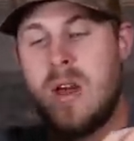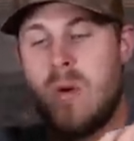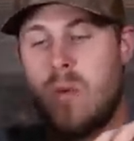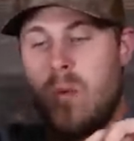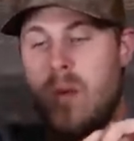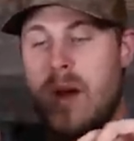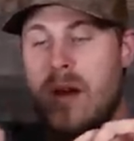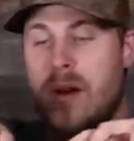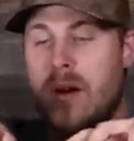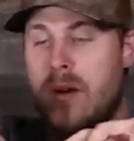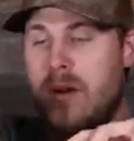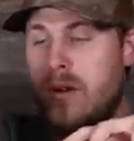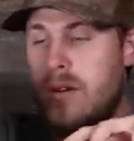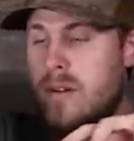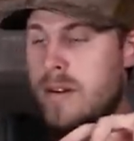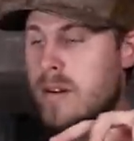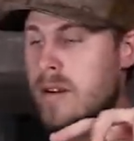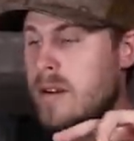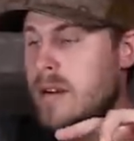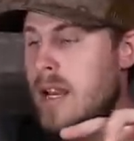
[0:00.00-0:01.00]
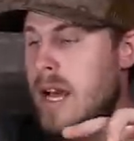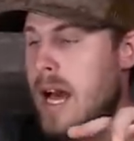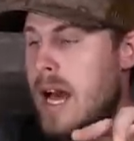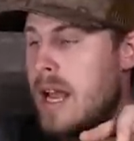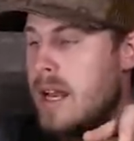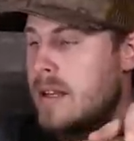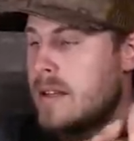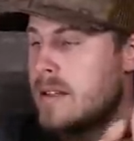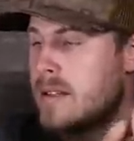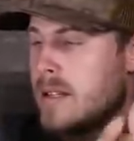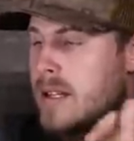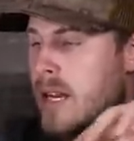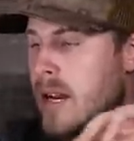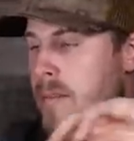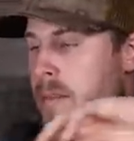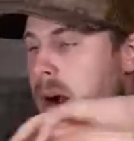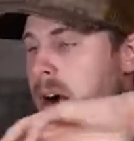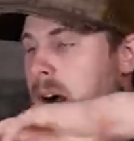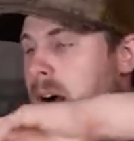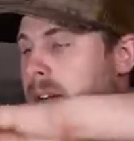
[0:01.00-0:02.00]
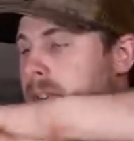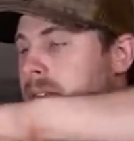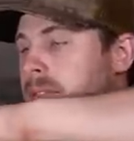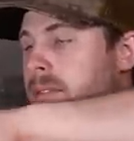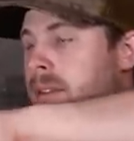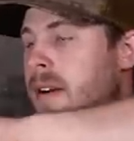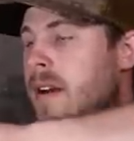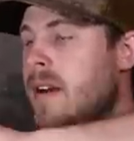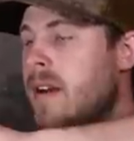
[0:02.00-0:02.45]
will not come off